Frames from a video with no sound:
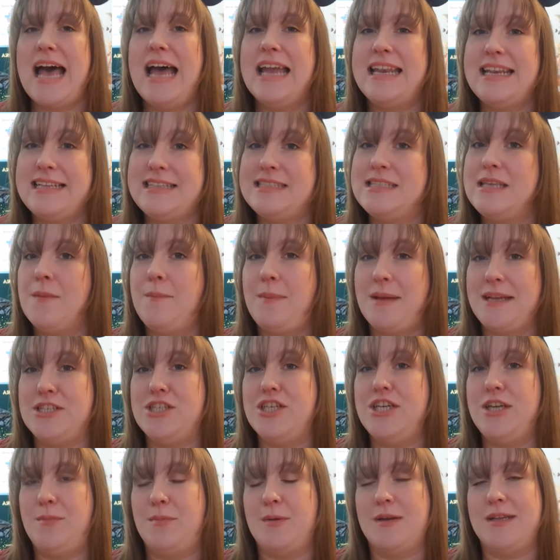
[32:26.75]
And it's a bit
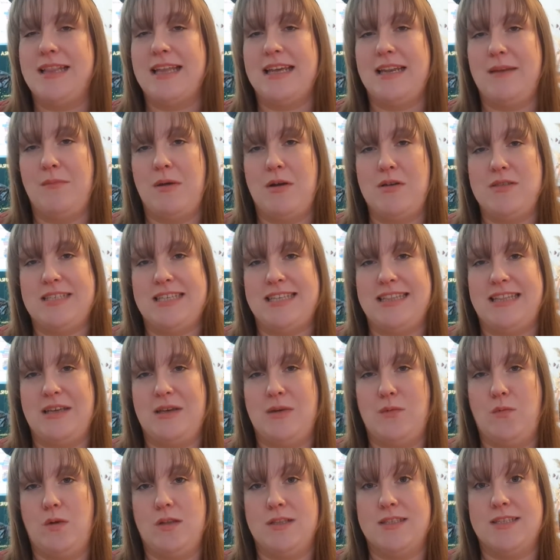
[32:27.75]
cheaper than most of
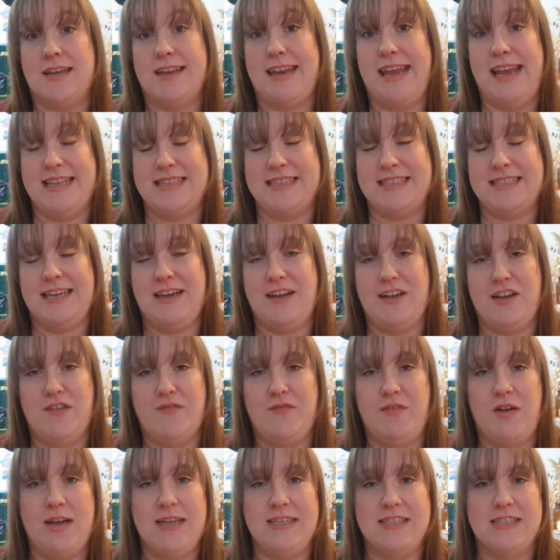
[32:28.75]
the ones on Etsy I
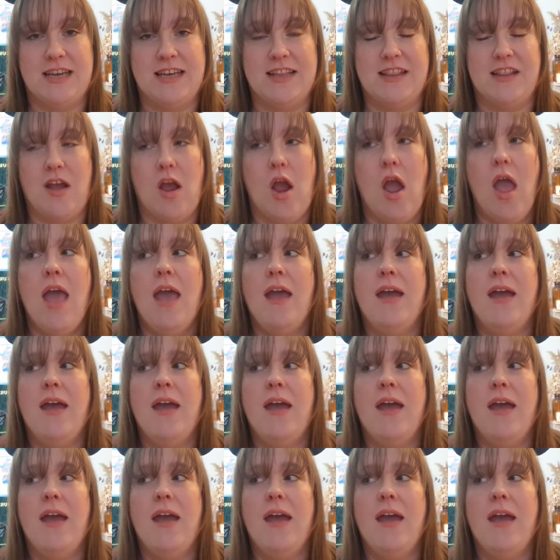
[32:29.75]
could find either.